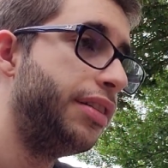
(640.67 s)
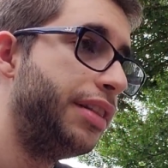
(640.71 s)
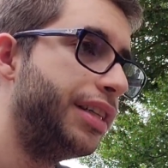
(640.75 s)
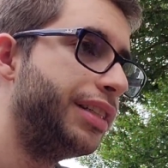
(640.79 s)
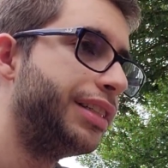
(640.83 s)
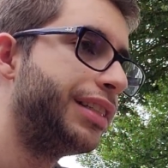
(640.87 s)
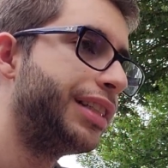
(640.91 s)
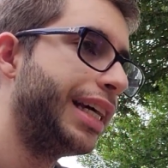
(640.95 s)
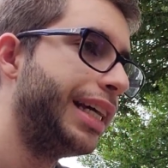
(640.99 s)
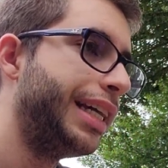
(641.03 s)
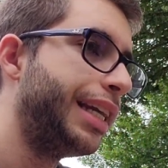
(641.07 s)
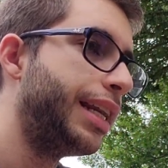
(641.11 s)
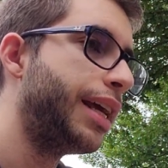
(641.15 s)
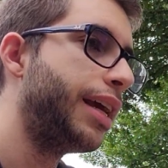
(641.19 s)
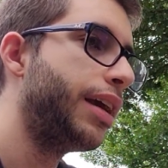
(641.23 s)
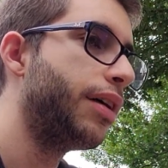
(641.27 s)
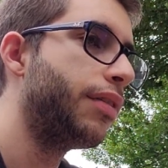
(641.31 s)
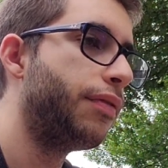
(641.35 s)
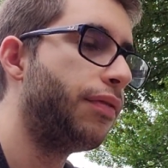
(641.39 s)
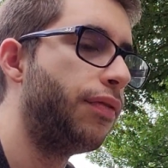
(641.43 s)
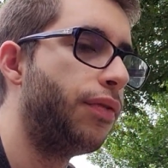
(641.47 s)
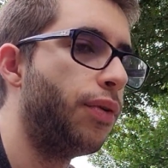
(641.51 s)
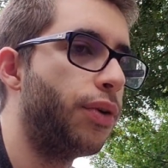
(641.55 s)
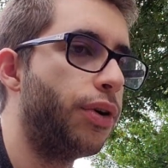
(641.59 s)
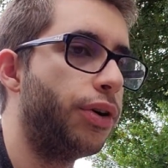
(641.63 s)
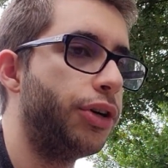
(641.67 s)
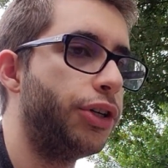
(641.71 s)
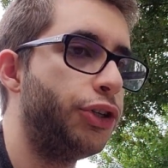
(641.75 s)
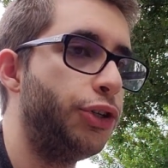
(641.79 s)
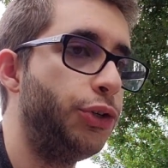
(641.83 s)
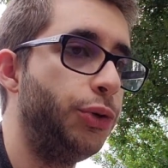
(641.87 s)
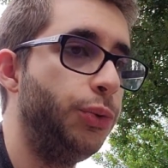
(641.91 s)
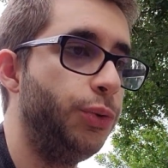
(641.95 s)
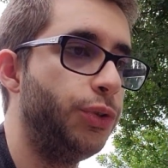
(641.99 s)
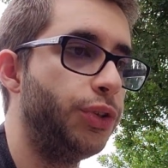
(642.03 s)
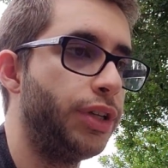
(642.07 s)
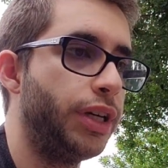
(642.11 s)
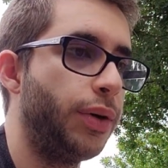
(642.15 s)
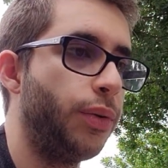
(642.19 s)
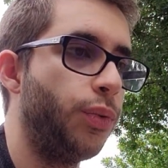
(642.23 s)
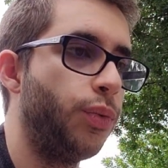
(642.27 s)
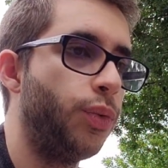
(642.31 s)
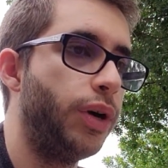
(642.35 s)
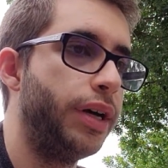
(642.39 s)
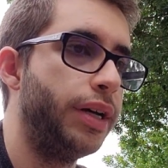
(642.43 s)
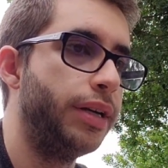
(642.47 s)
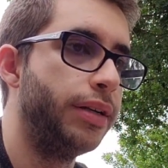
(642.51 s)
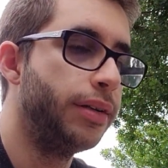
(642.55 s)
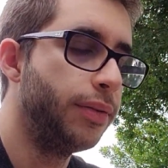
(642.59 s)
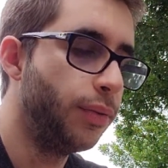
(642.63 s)
this idea for choosing
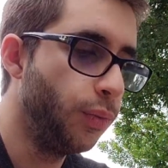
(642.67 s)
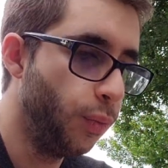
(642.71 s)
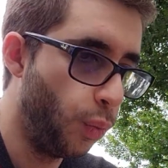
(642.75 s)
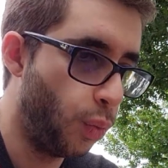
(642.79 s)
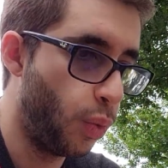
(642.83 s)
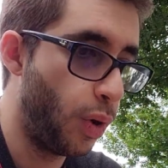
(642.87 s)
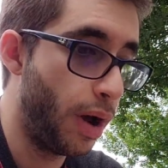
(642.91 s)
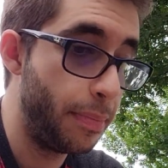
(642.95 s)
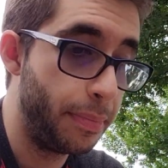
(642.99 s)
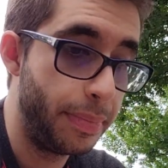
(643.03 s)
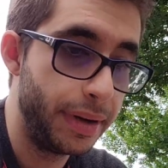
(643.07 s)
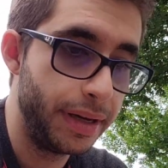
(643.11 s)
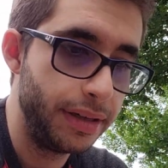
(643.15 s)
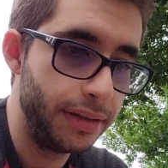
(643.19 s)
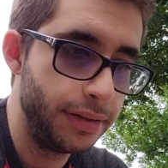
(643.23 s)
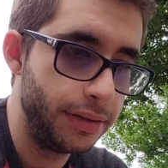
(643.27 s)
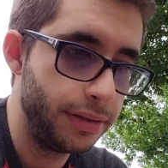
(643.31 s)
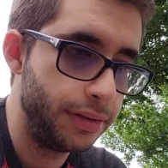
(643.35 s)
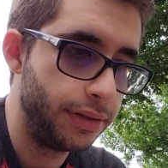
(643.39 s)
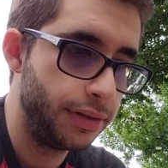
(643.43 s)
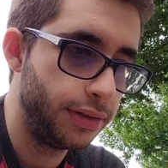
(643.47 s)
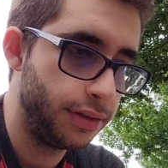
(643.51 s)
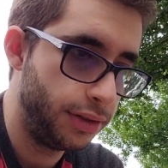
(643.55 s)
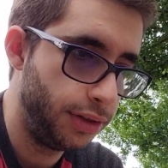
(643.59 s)
what weapon